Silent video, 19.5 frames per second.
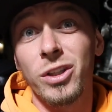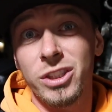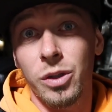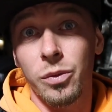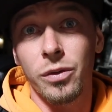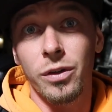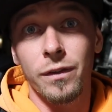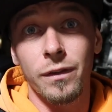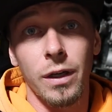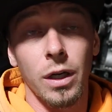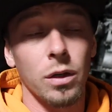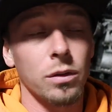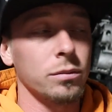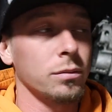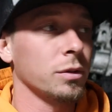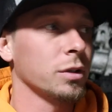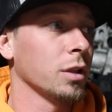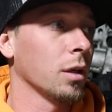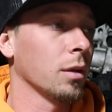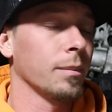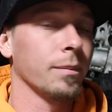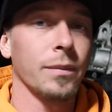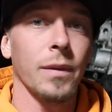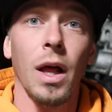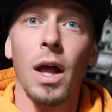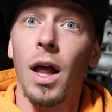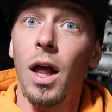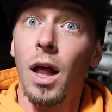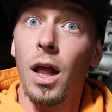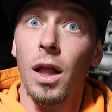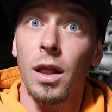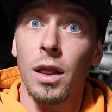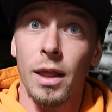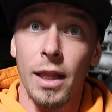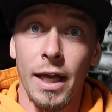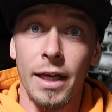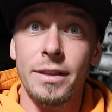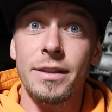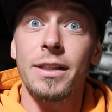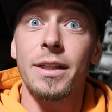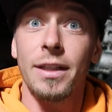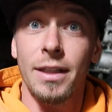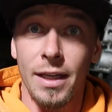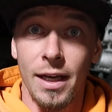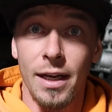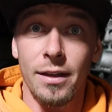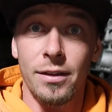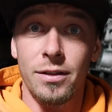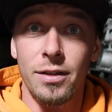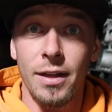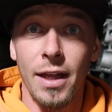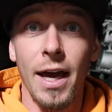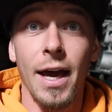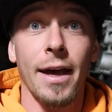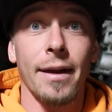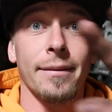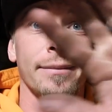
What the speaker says: I would have known. So let's get to that.